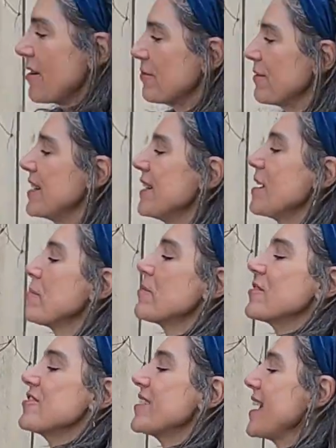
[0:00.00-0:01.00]
I really
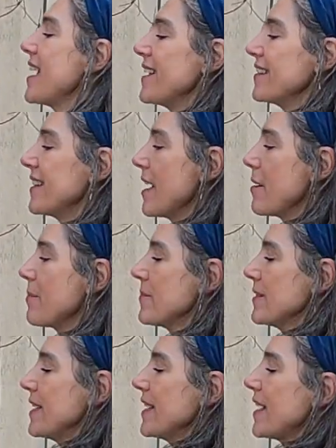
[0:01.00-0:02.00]
appreciate
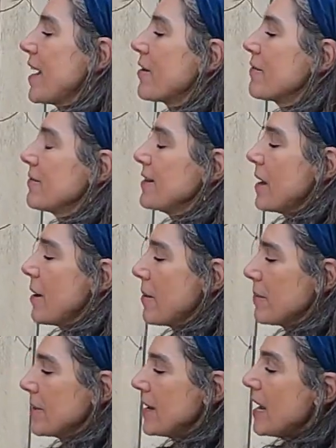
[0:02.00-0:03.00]
them and take care of
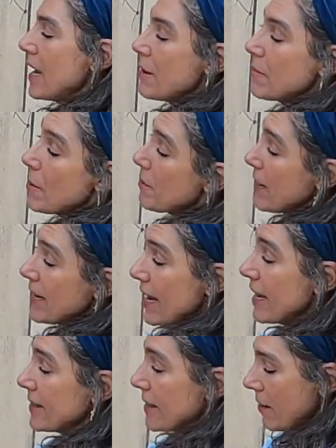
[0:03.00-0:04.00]
them and
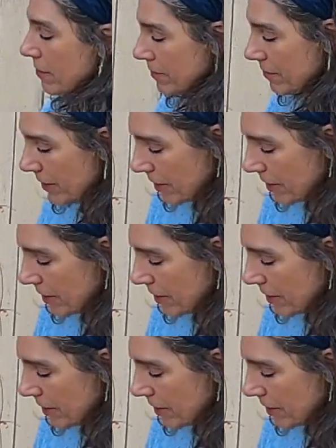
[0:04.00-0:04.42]
propagate them